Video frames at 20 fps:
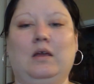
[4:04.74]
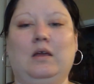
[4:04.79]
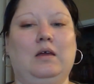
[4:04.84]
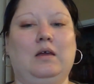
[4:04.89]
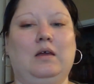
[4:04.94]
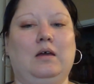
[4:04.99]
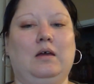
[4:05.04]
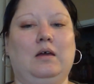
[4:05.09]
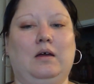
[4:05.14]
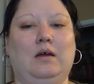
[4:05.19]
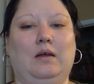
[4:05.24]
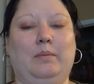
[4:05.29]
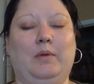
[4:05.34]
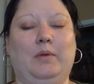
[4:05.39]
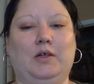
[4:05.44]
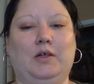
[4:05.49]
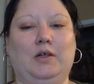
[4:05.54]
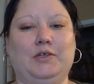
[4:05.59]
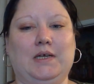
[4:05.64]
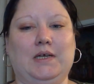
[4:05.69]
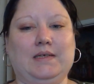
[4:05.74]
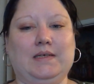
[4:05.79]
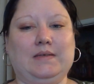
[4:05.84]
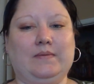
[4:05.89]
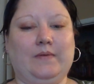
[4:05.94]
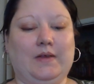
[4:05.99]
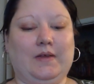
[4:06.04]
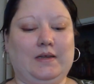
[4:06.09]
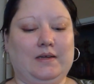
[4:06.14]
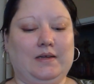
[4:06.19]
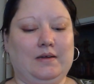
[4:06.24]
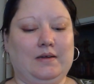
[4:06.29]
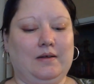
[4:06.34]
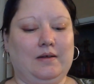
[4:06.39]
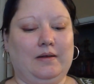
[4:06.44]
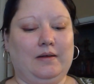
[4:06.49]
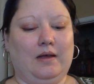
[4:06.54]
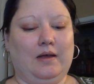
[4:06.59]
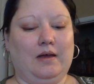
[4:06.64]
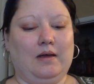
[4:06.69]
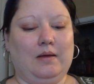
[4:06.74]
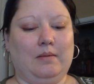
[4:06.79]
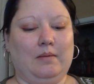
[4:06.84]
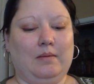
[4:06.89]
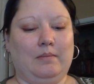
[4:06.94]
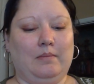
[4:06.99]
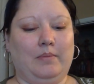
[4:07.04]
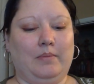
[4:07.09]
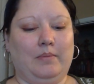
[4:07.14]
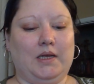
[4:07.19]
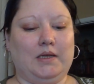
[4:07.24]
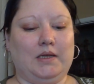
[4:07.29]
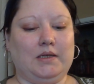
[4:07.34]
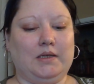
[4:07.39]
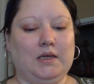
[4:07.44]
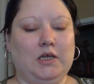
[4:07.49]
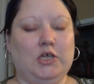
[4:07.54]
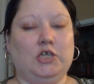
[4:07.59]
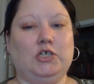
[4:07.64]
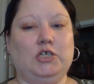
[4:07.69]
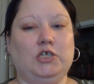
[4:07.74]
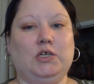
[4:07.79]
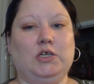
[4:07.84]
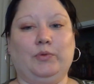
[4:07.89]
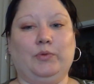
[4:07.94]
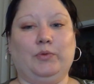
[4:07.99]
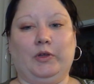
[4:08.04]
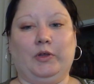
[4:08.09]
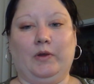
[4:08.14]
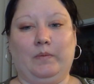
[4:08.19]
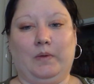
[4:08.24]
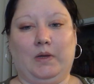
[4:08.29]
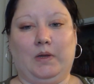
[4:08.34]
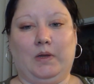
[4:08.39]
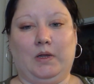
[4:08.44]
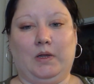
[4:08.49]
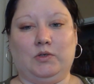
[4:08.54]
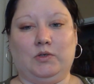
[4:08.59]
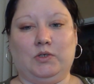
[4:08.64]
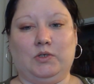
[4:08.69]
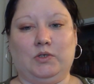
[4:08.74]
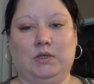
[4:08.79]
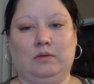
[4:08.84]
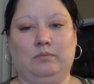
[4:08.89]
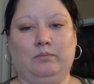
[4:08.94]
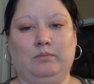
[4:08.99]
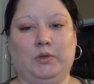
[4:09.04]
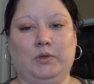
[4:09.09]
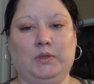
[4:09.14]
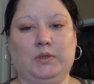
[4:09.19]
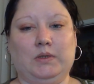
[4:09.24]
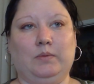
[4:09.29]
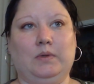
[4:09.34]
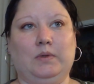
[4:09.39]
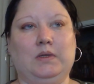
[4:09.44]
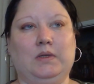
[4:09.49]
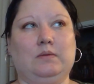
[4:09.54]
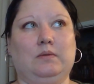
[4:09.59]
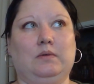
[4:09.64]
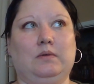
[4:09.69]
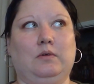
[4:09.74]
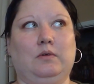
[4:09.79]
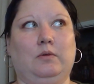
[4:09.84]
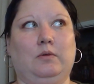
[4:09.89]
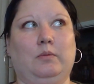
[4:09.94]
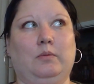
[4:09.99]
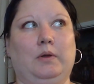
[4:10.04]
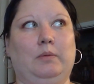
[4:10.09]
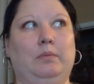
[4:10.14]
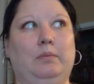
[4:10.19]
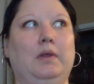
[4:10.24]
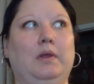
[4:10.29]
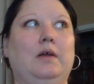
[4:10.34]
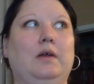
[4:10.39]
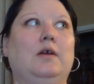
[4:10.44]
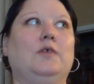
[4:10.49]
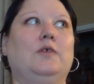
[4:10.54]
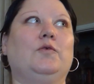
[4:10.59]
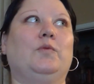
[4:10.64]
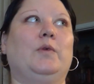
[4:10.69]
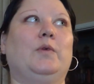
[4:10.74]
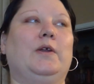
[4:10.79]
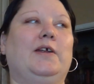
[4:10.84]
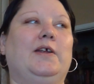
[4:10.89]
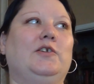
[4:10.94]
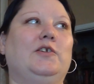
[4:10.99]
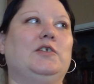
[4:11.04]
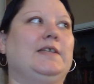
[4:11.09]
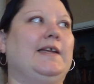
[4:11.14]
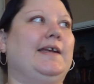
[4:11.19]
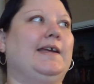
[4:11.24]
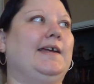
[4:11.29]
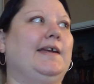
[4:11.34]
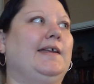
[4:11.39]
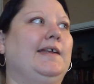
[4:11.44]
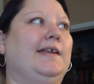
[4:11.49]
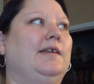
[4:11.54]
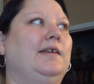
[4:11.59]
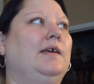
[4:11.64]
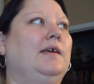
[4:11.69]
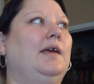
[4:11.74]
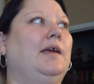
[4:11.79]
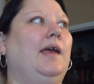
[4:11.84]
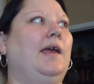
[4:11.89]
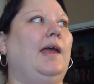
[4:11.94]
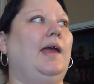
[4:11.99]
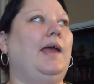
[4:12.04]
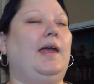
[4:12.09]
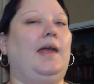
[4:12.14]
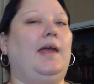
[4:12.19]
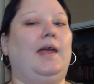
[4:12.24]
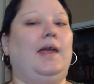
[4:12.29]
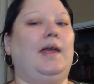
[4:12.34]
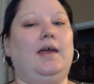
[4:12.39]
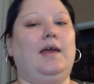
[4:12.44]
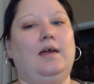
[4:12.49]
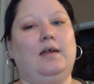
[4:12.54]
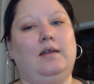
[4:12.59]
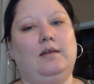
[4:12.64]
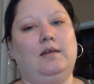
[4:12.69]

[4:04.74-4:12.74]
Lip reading: I apologize if I did not. But she had a really great video. She mostly reads with the Lenormand and playing cards from what I understand. And